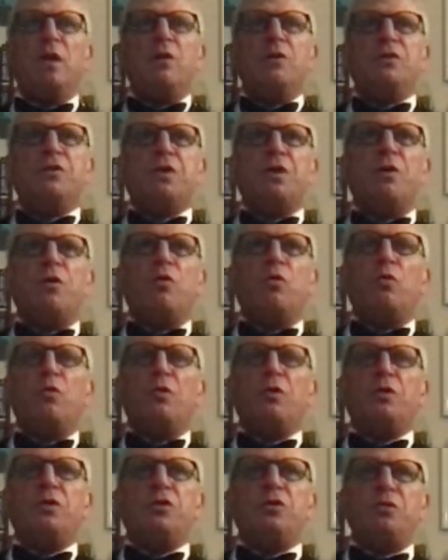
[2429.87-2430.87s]
So
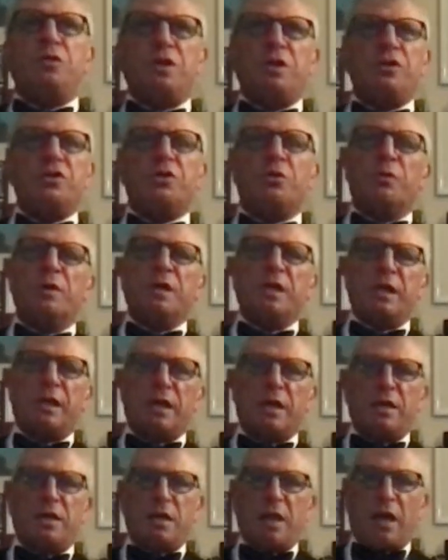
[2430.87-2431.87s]
the judiciary
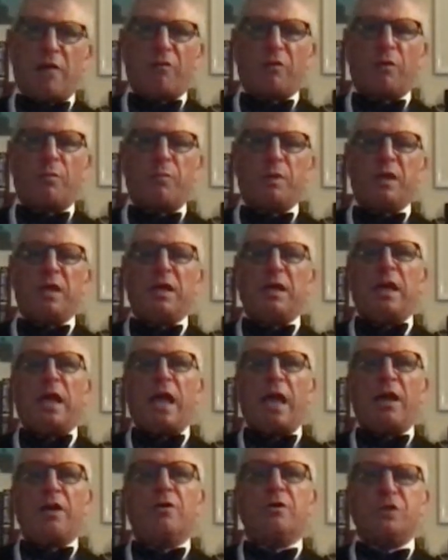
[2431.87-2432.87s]
can never be
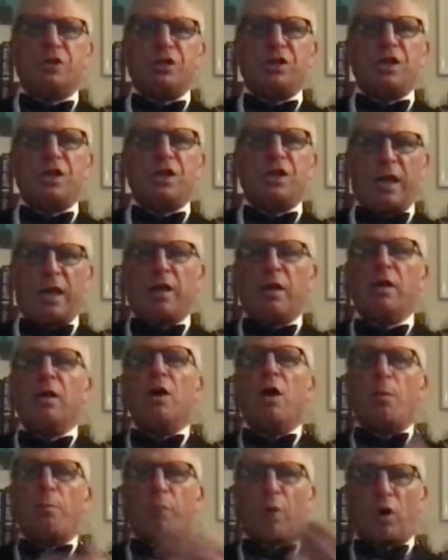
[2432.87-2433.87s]
energetic
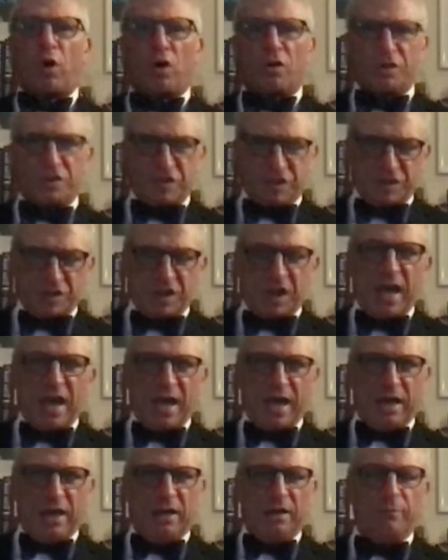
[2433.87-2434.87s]
per
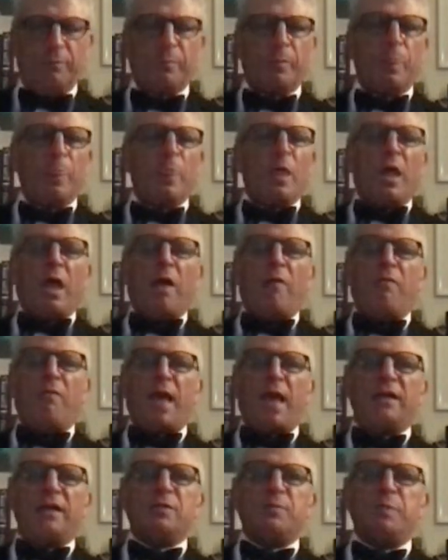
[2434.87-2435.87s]
se. And
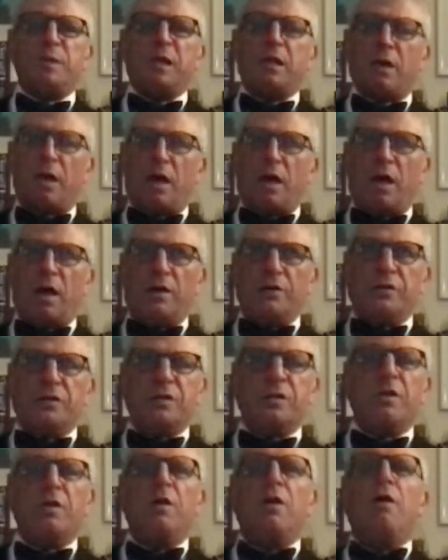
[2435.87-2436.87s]
that's
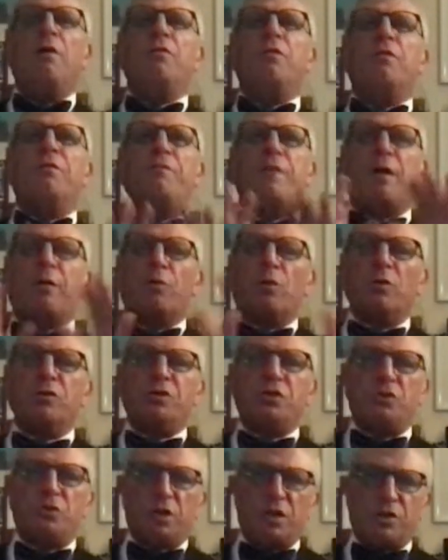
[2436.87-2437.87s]
because the federal
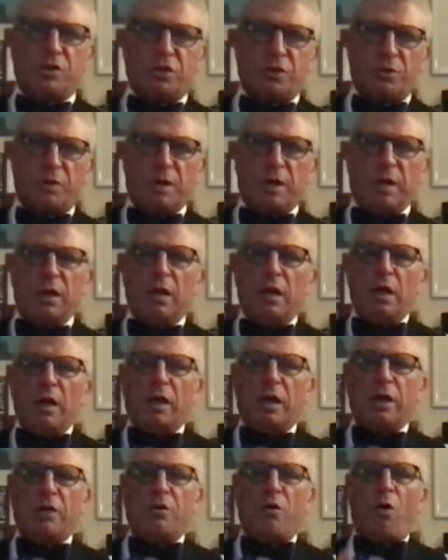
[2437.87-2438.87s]
judiciary
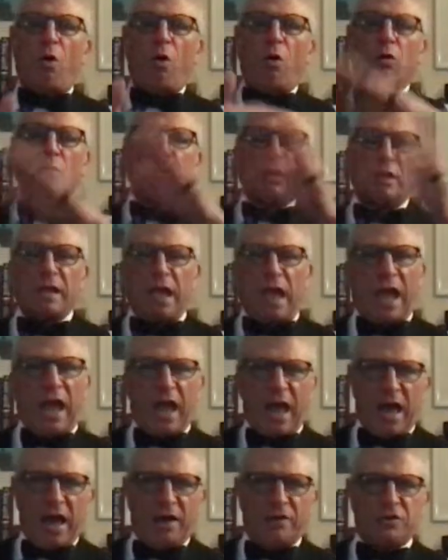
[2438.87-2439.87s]
can only
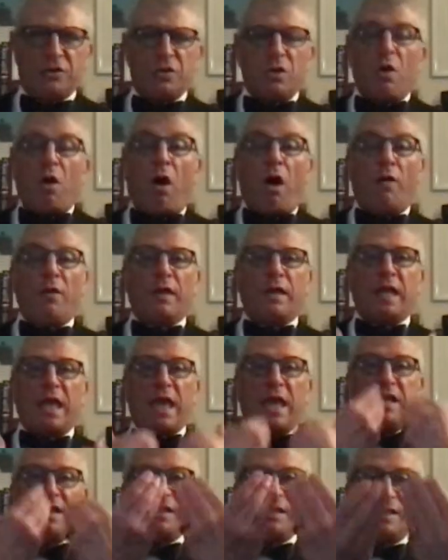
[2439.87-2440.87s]
act on the
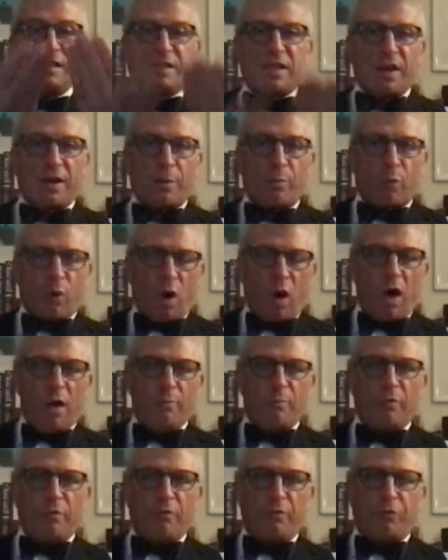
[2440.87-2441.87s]
cases that are
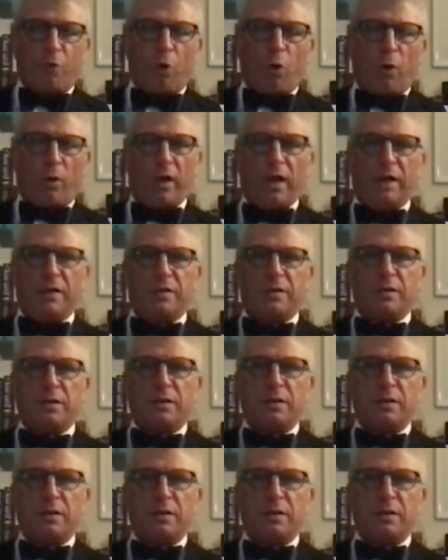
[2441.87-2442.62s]
brought before it.